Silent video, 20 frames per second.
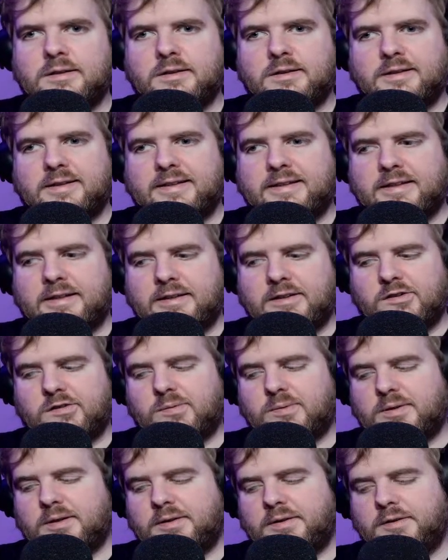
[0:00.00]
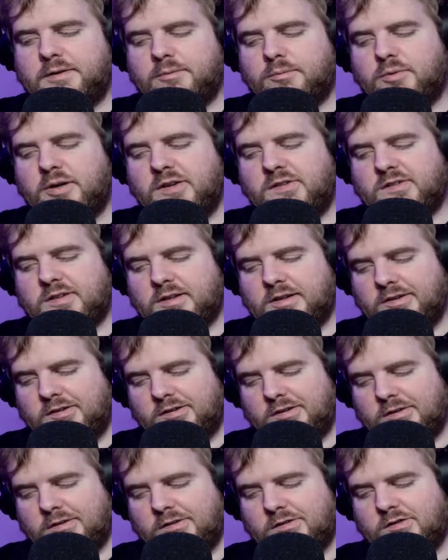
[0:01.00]
And then this one, race
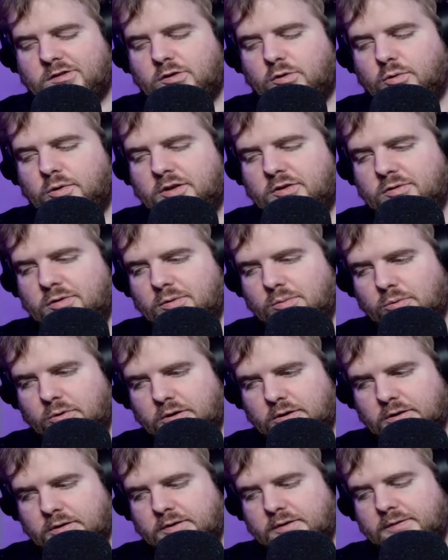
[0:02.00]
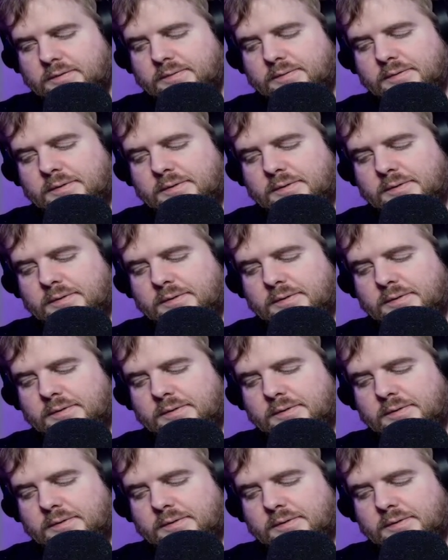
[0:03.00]
conditions, toy to the world.